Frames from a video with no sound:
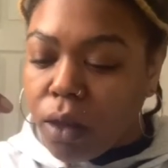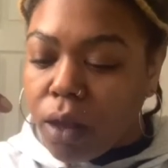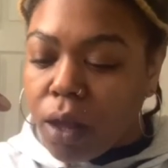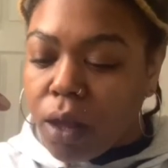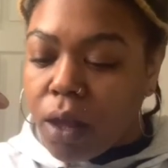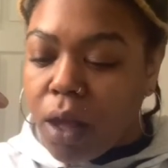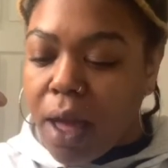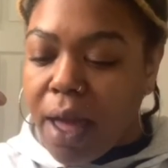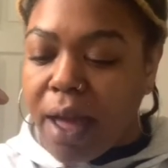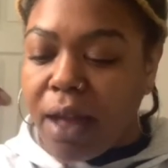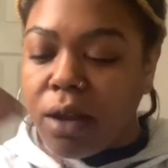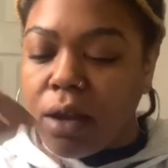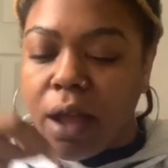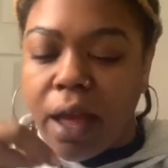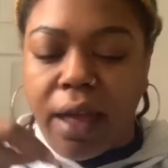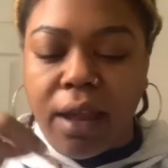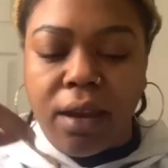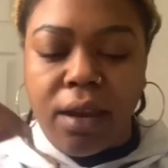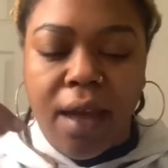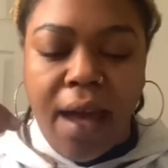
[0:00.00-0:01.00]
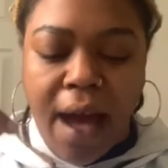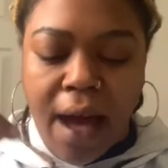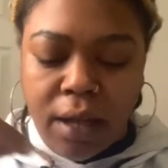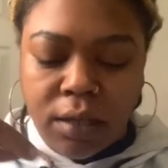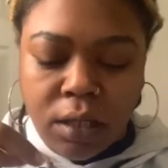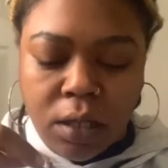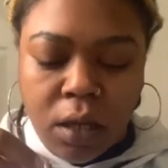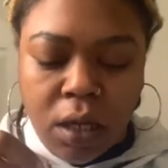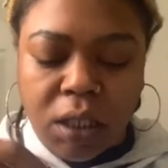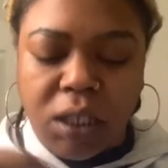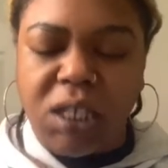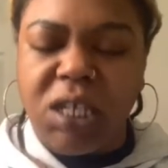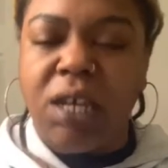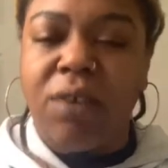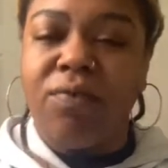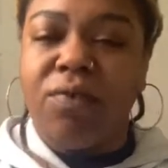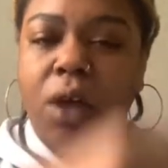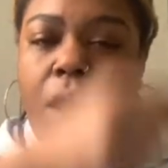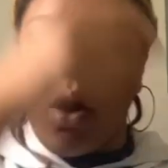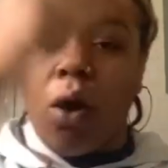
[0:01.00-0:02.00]
and how to achieve
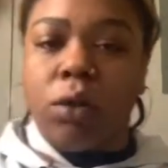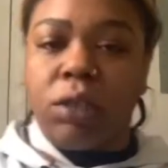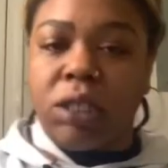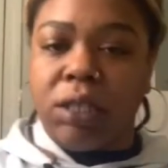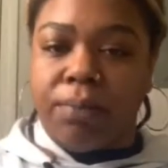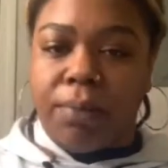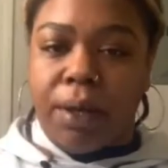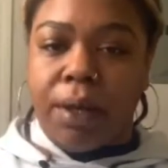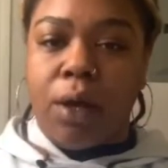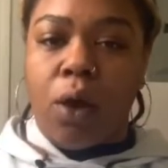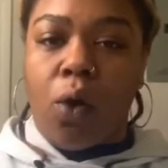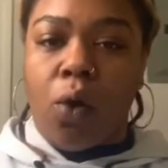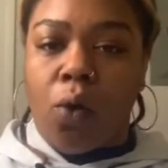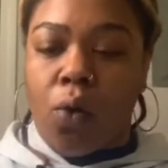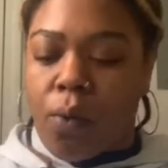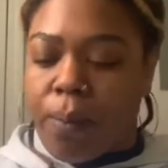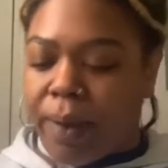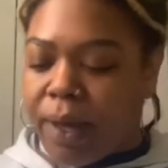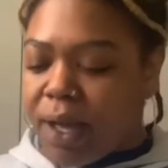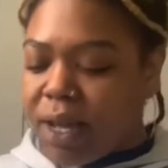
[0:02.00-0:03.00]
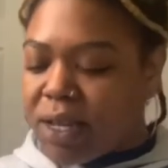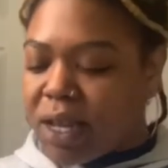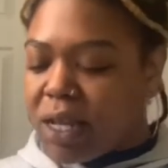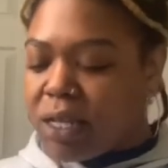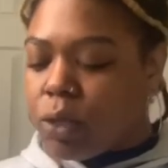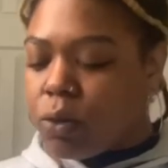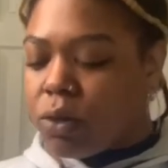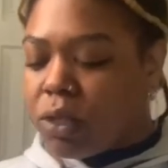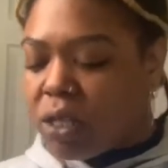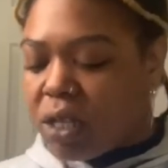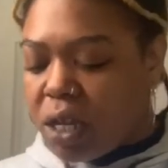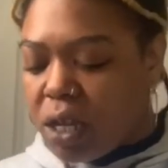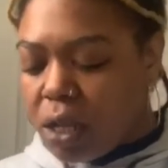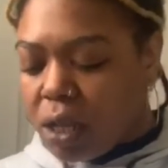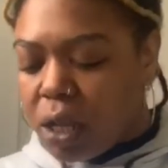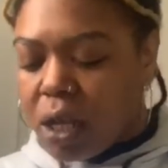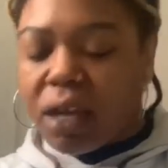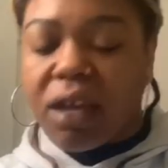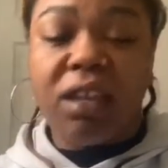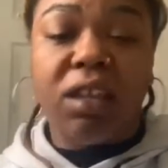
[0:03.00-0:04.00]
the ultimate goal. Because I do see,
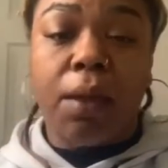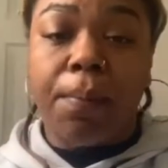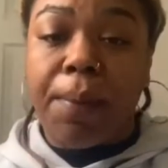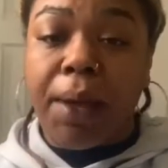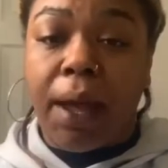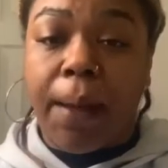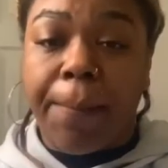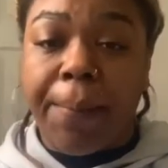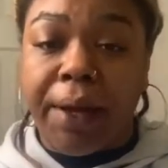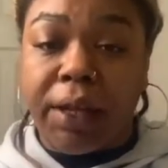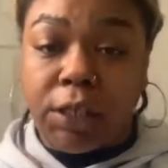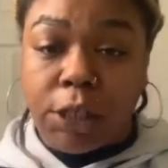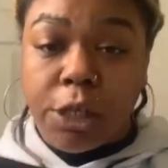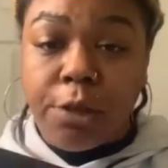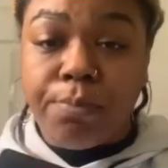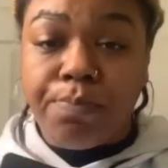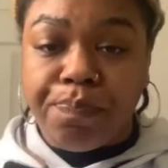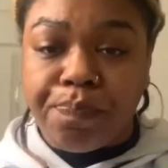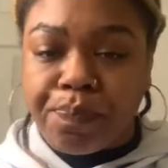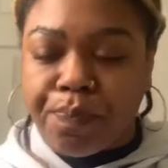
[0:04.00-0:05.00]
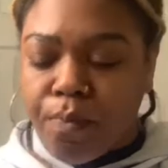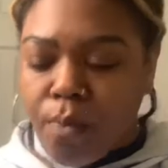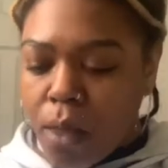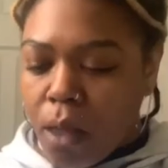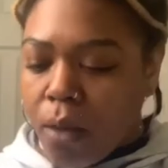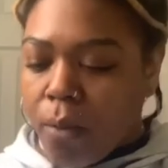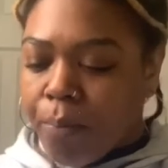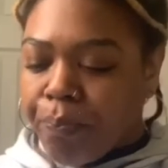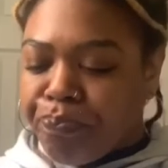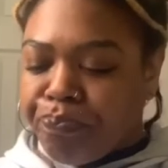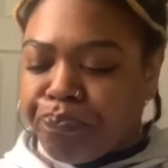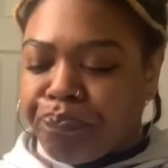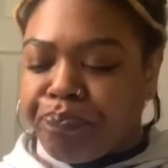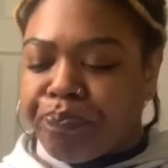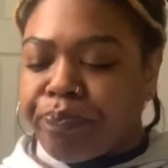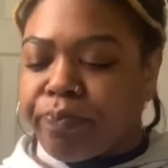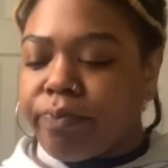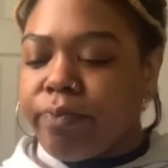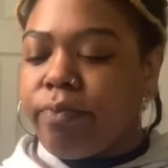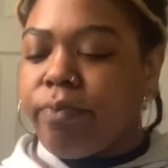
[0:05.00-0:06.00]
look at the bigger picture.
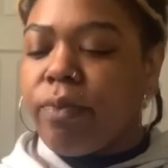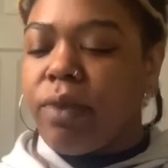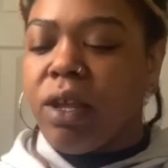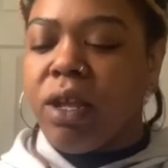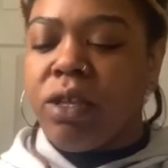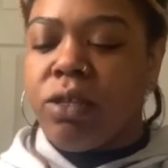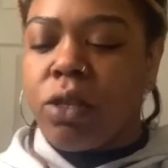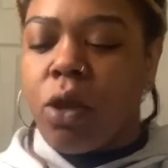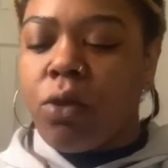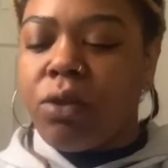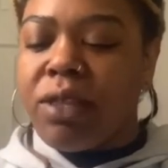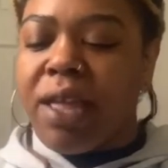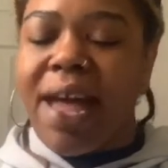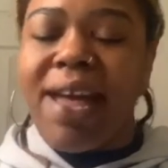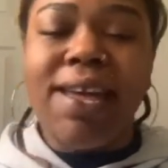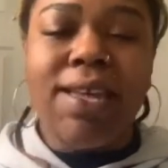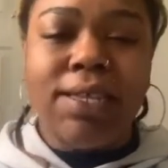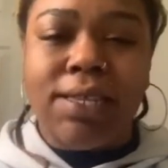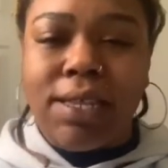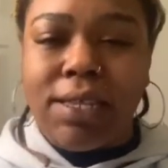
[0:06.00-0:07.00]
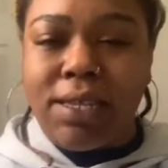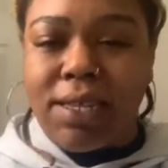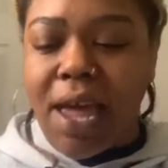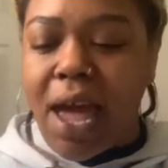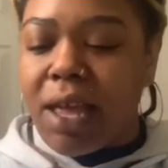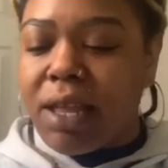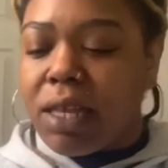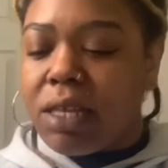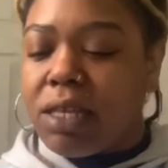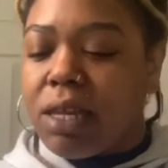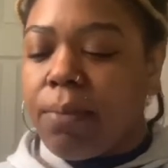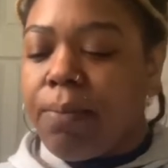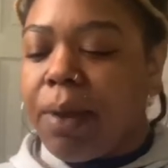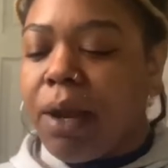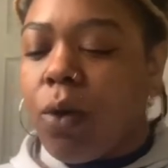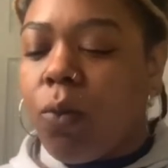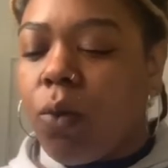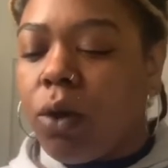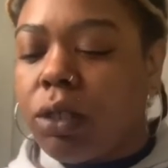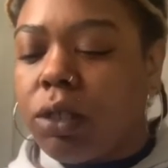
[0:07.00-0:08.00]
So that is the stagnancy, but it
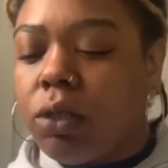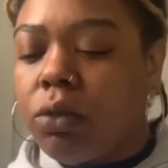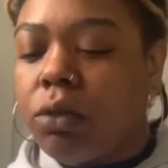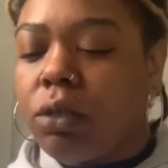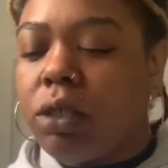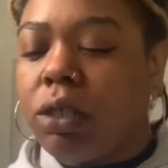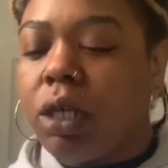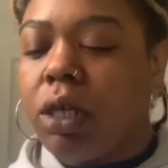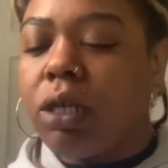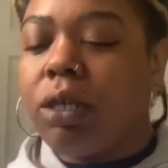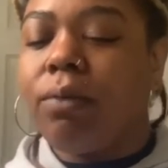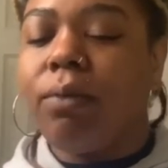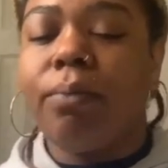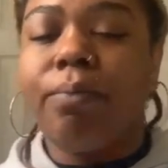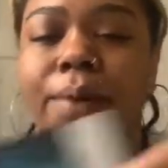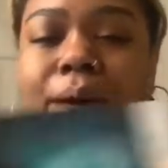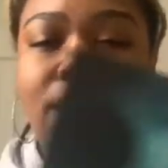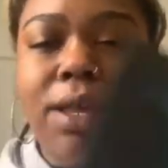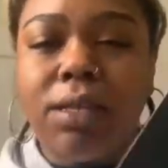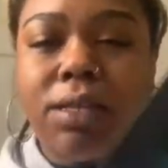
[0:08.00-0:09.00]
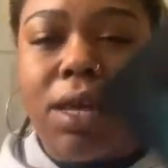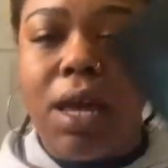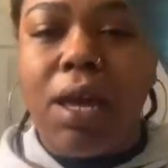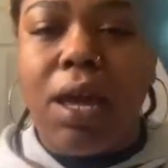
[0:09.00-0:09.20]
wants you to meditate and